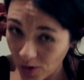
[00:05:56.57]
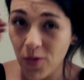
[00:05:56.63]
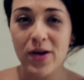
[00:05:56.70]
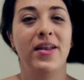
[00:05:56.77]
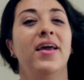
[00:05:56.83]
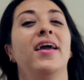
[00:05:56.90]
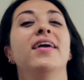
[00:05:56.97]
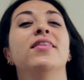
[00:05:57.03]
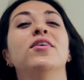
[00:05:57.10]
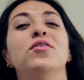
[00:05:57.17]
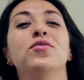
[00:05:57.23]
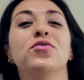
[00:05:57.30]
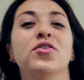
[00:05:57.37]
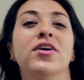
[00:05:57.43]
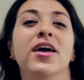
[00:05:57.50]
Oh, and hey,
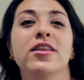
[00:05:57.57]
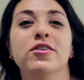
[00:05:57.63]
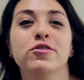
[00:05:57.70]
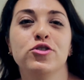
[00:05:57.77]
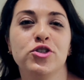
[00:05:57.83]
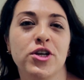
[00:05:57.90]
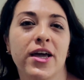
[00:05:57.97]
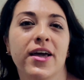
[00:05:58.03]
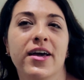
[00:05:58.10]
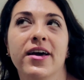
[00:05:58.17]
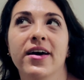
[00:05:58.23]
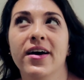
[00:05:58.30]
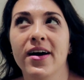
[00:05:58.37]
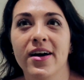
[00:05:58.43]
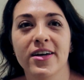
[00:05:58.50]
don't forget to check
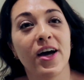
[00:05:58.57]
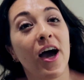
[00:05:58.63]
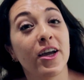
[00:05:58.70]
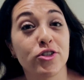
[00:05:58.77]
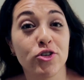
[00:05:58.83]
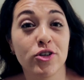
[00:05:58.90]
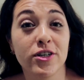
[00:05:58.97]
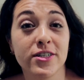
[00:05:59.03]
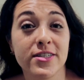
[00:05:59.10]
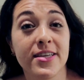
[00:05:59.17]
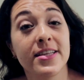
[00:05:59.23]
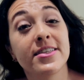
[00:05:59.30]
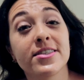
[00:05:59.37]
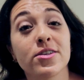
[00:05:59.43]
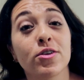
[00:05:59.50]
HiSUGARS
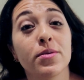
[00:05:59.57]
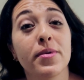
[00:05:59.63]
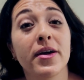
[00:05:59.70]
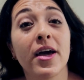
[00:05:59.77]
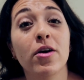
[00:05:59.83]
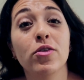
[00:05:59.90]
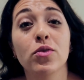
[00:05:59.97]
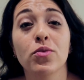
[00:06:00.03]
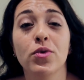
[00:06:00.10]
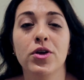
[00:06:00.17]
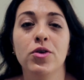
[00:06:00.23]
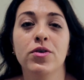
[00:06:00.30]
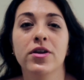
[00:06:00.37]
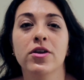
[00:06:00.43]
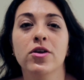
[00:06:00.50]
Instagram account where
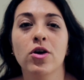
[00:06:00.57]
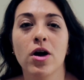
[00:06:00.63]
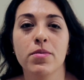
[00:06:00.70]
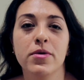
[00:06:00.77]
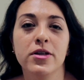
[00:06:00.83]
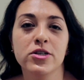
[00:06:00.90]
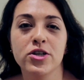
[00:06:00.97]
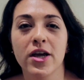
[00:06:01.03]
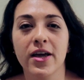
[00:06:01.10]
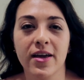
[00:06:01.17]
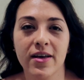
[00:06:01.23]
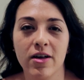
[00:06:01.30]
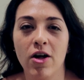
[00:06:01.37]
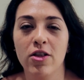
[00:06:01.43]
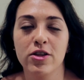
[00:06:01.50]
you can come and
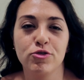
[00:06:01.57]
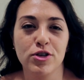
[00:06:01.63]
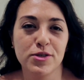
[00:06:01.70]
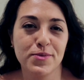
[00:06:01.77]
check all the